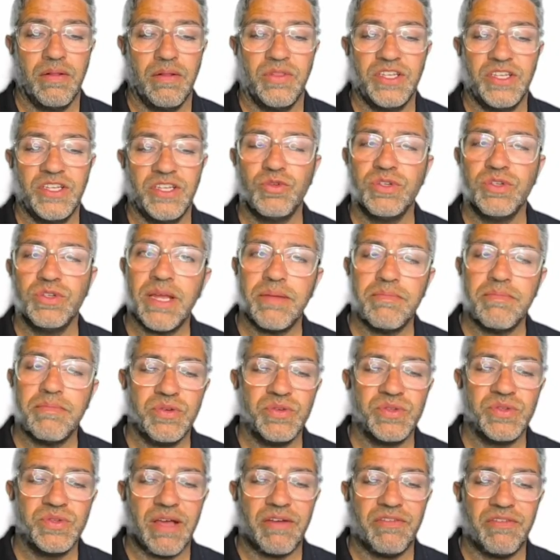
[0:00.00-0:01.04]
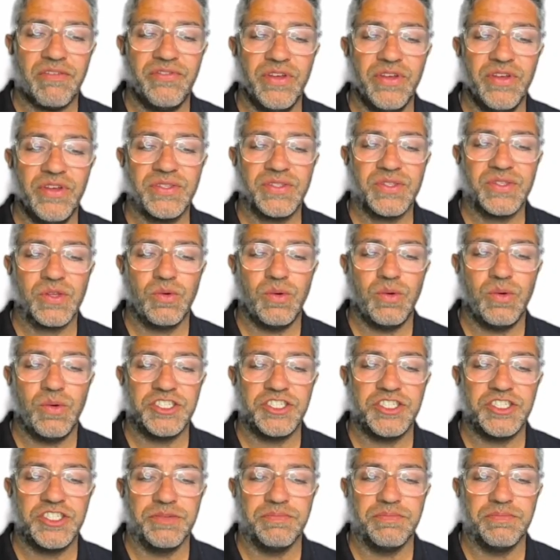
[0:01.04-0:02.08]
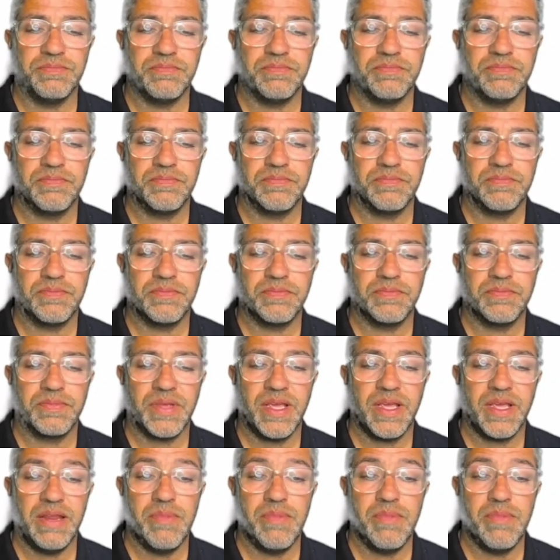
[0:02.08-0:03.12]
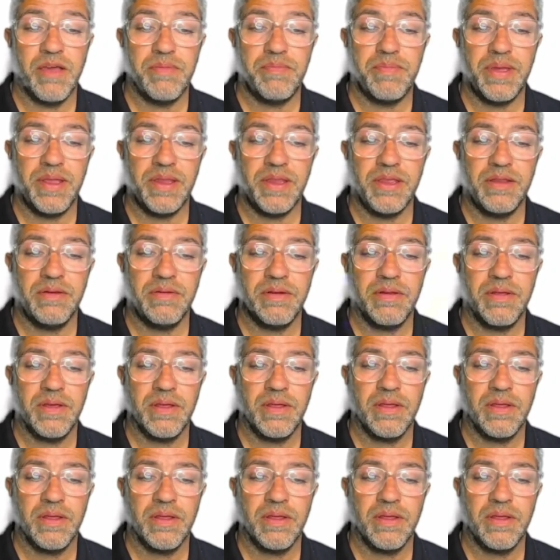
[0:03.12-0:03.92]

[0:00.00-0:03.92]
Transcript: this resembles that first question, in my opinion.